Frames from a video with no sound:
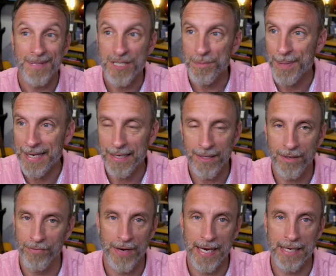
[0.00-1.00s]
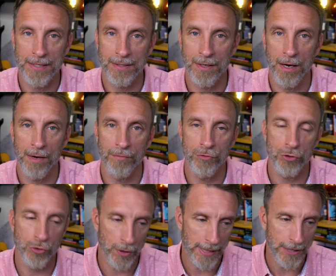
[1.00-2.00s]
spit in the face
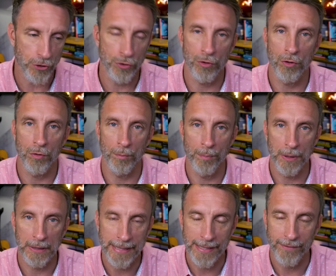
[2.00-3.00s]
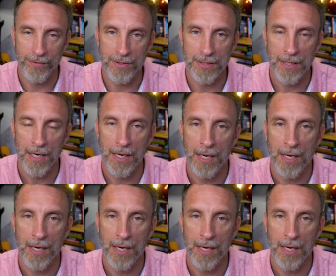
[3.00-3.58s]
of traditional beliefs.